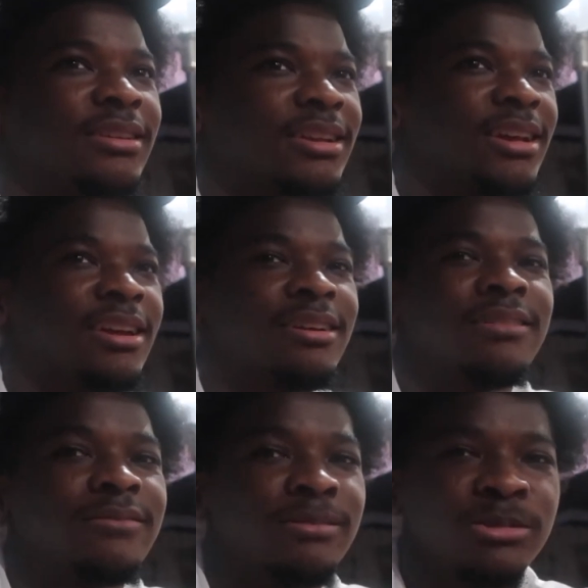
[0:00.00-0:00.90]
other day or
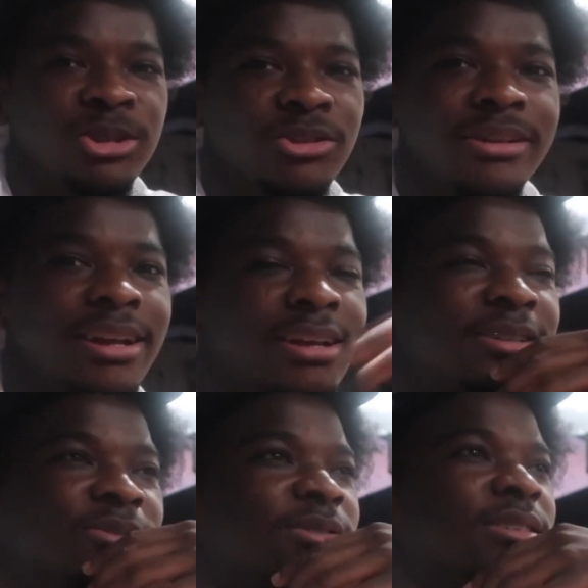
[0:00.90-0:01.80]
every 3
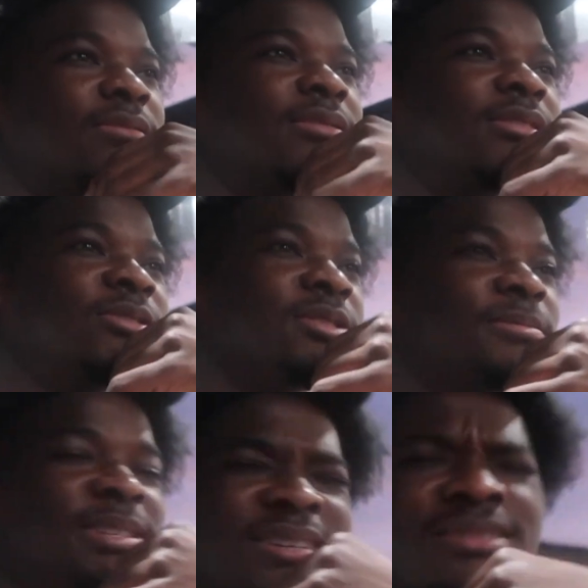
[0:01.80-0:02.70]
days or whatever. You know what I'm
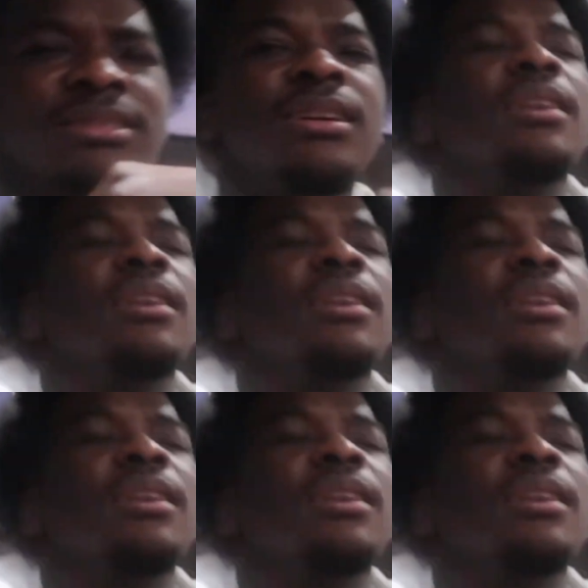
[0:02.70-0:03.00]
saying?